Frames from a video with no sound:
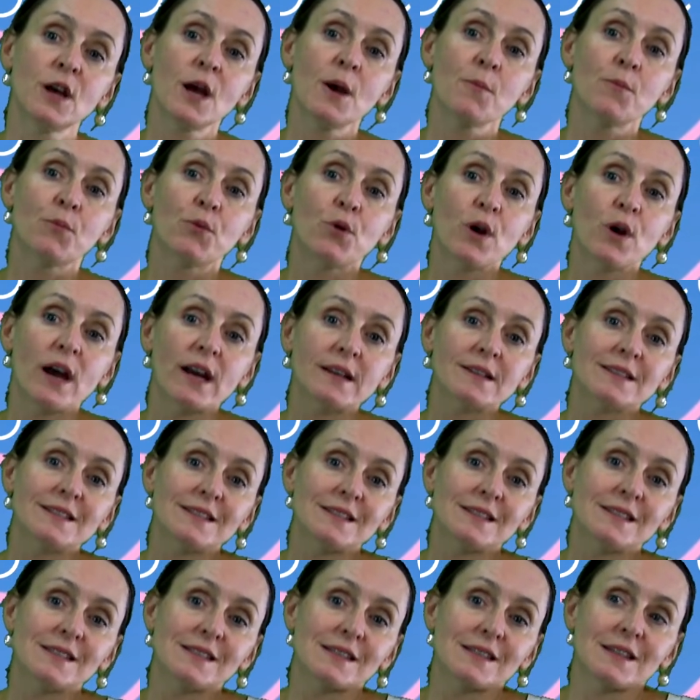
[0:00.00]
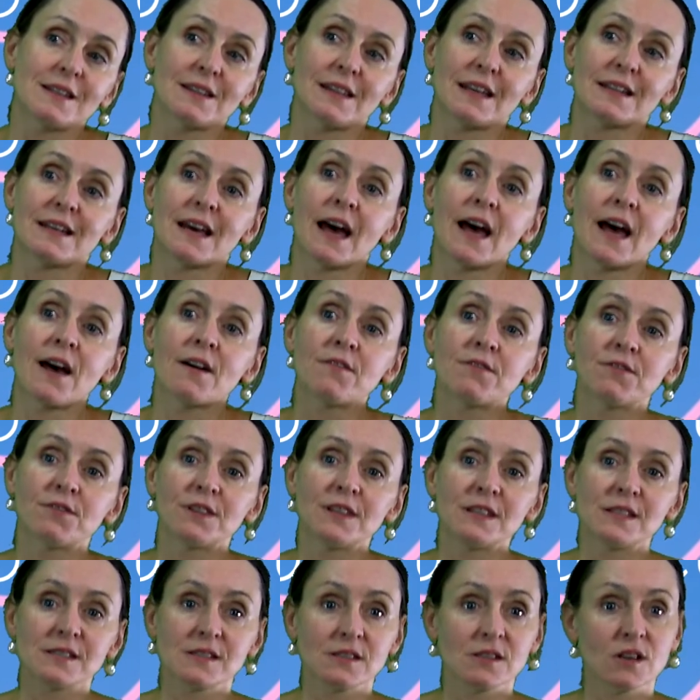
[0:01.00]
practice, that have
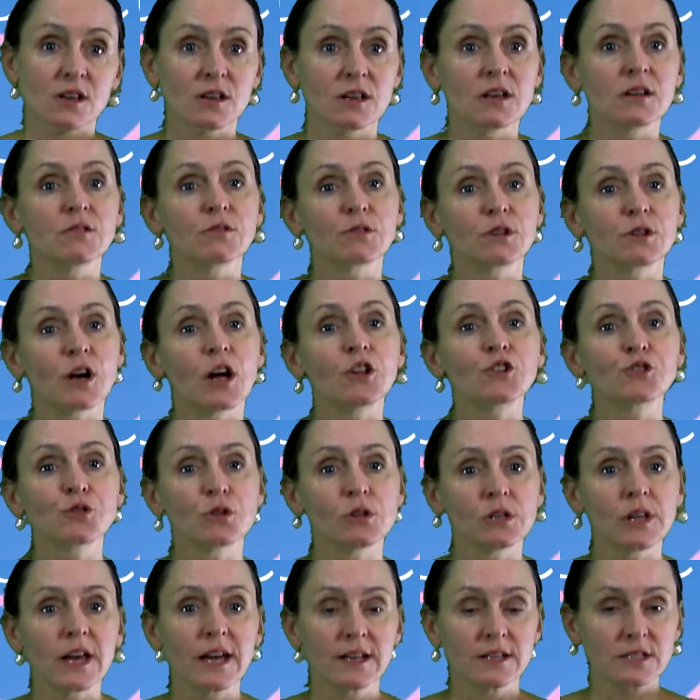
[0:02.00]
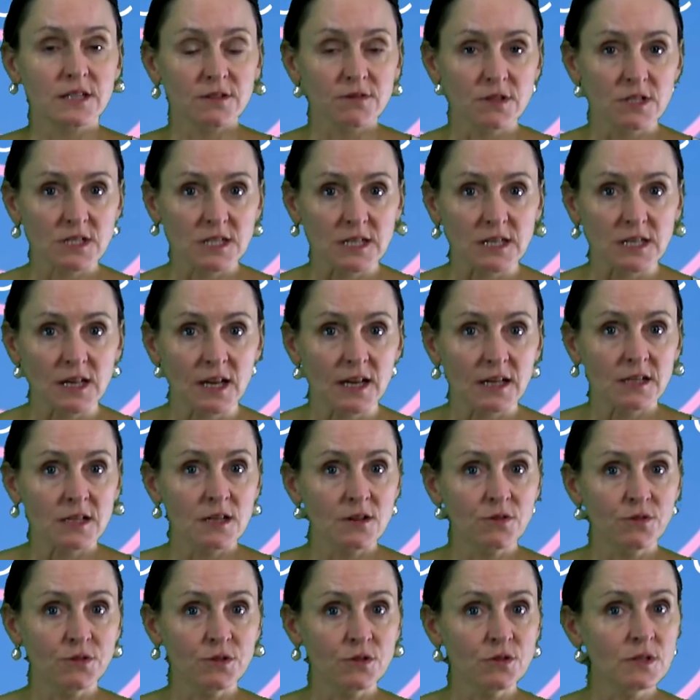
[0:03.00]
this cultural activity. And
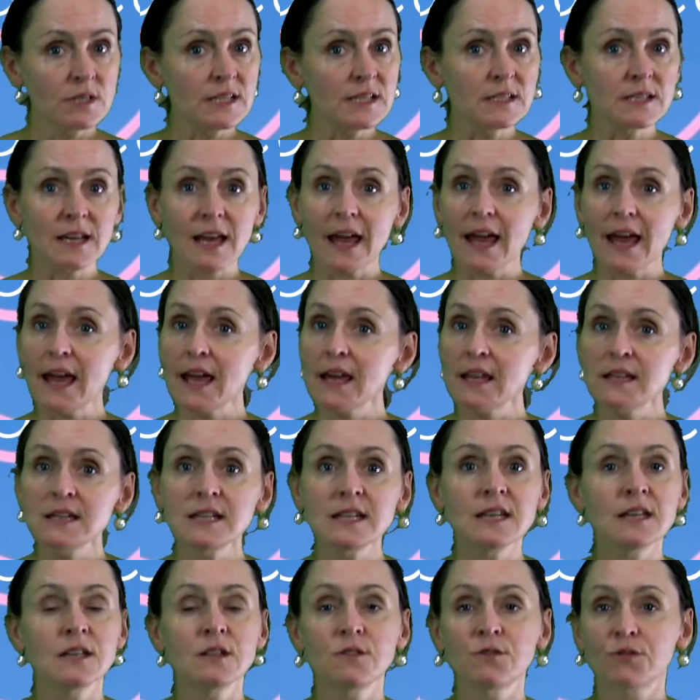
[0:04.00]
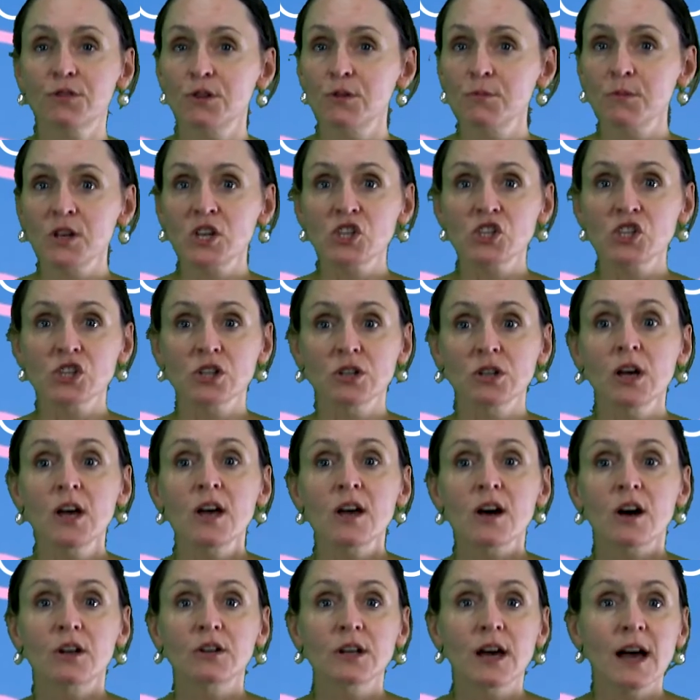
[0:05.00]
if you need any information
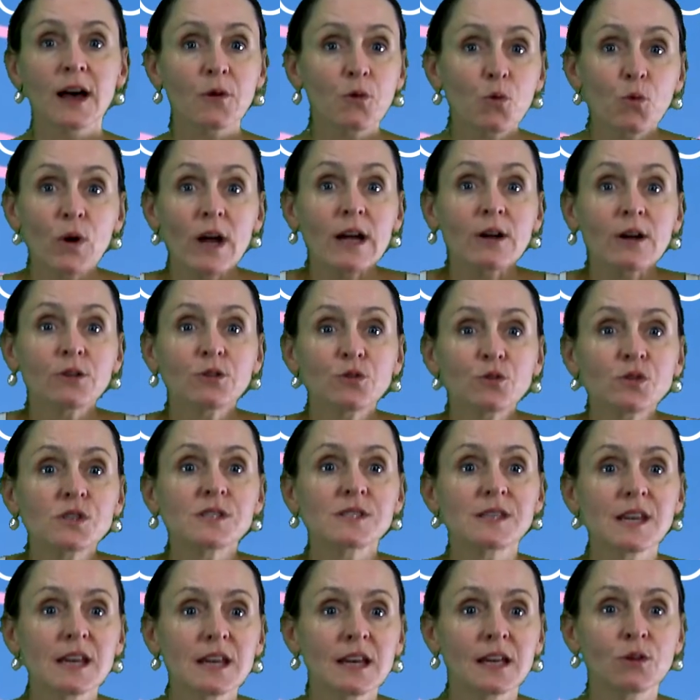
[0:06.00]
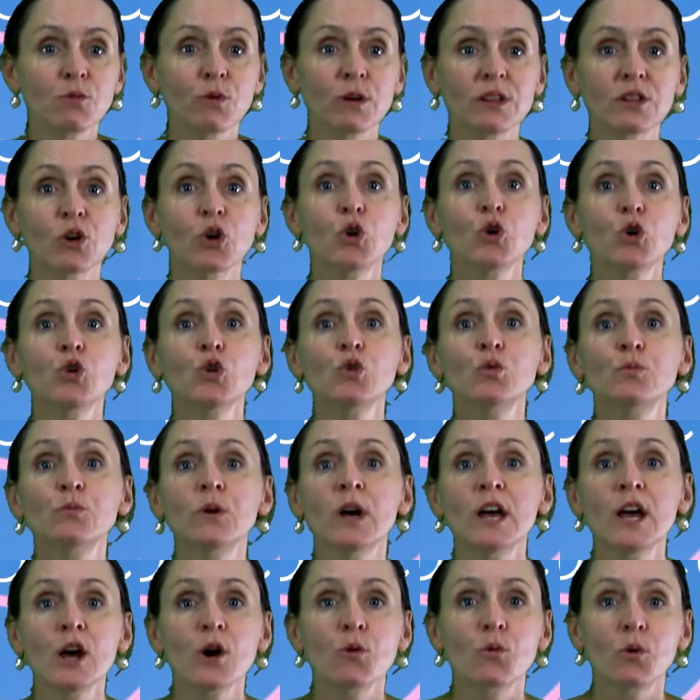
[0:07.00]
on where to sing and with whom,
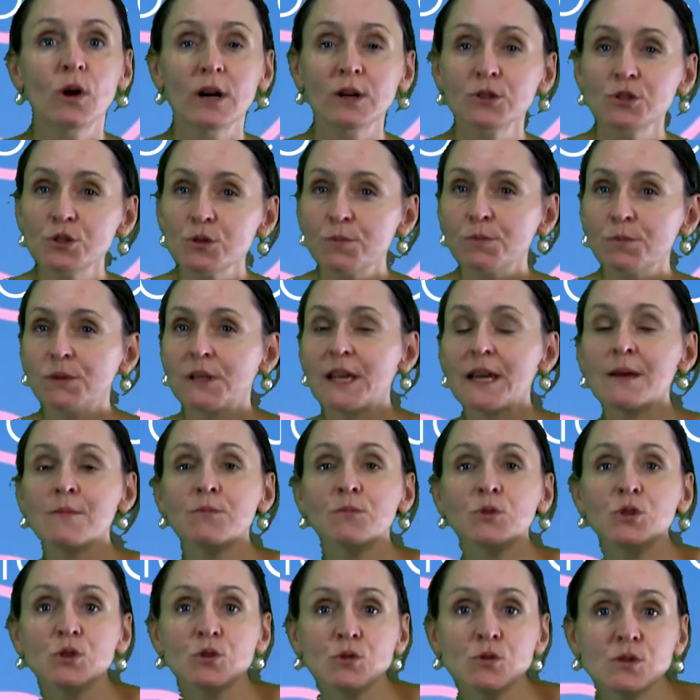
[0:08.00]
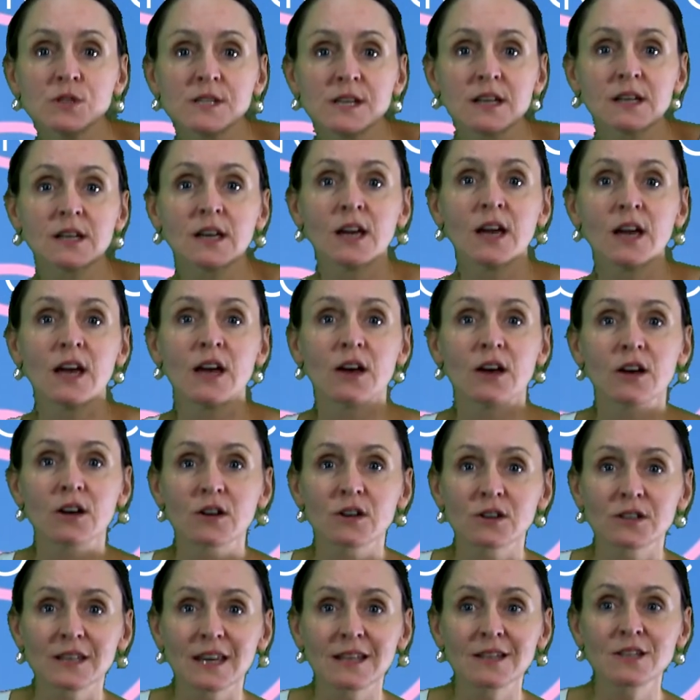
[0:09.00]
where to play music,
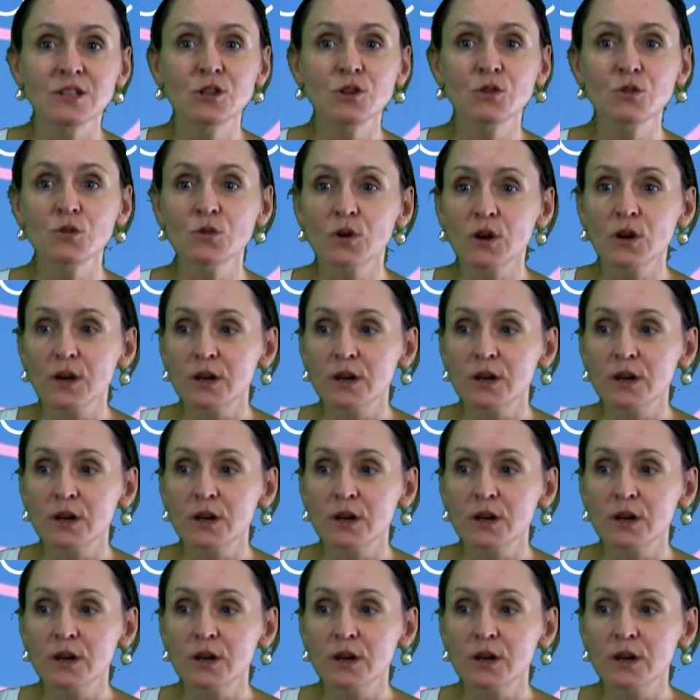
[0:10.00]
can you